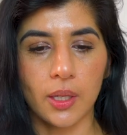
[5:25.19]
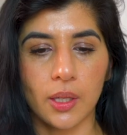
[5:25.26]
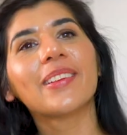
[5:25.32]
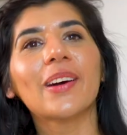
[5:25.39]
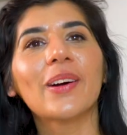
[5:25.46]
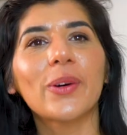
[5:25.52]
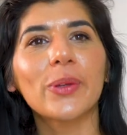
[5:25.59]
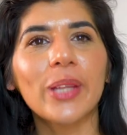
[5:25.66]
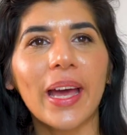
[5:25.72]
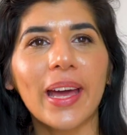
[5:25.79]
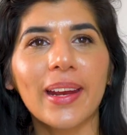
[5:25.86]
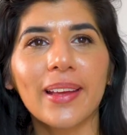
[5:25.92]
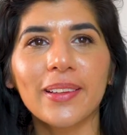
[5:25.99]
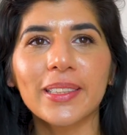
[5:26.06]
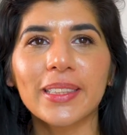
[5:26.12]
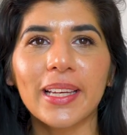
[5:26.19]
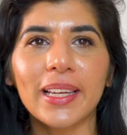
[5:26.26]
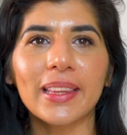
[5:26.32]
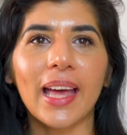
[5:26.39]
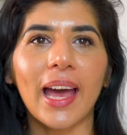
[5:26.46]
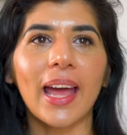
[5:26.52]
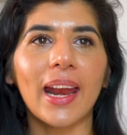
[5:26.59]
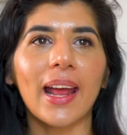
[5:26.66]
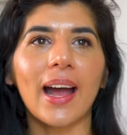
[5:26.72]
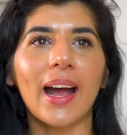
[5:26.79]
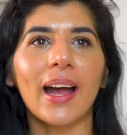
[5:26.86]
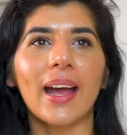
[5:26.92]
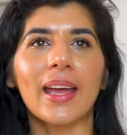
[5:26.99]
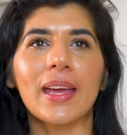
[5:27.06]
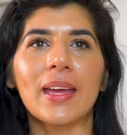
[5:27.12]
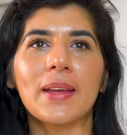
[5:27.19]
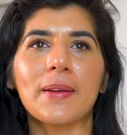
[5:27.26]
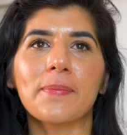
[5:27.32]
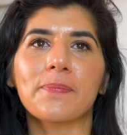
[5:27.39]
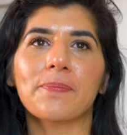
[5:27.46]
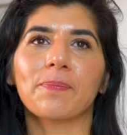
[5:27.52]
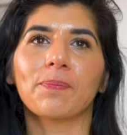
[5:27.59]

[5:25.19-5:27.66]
So another thing that I